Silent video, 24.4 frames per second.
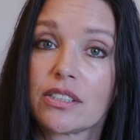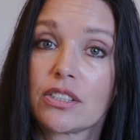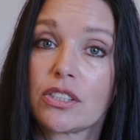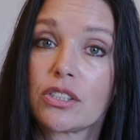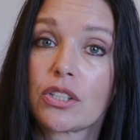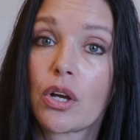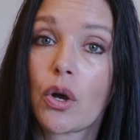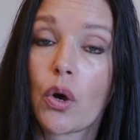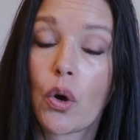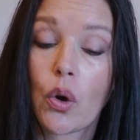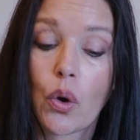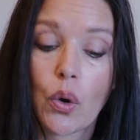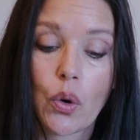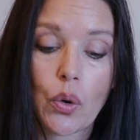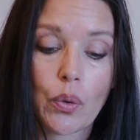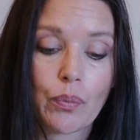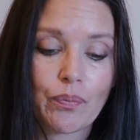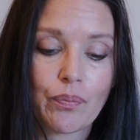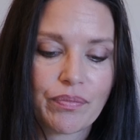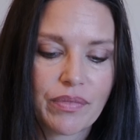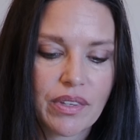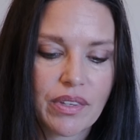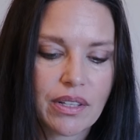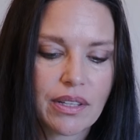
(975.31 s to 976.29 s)

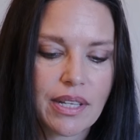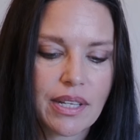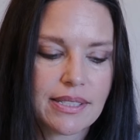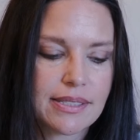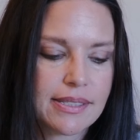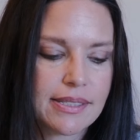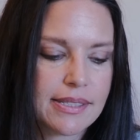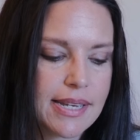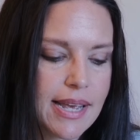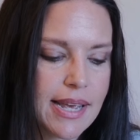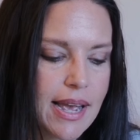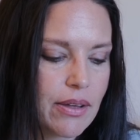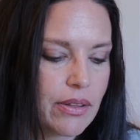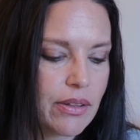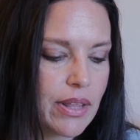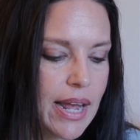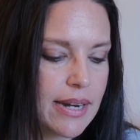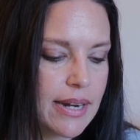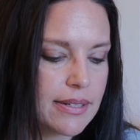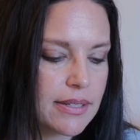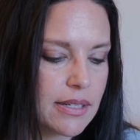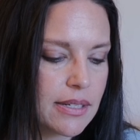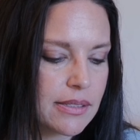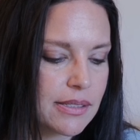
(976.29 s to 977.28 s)
So let's see how
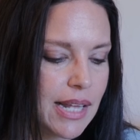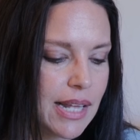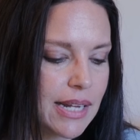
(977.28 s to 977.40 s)
that does.